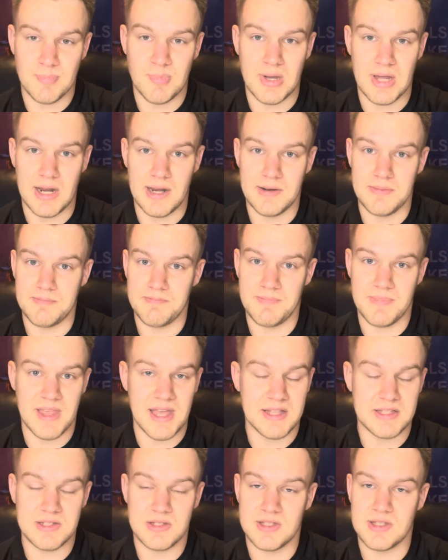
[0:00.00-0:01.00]
But
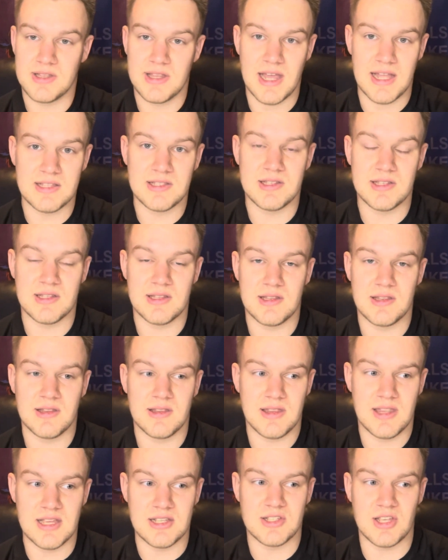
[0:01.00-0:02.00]
that's that's
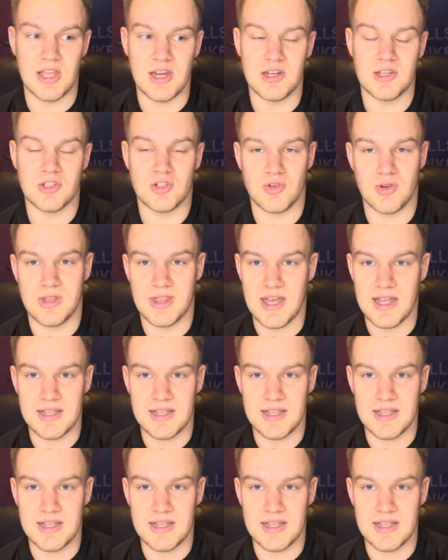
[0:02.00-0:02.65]
this industry.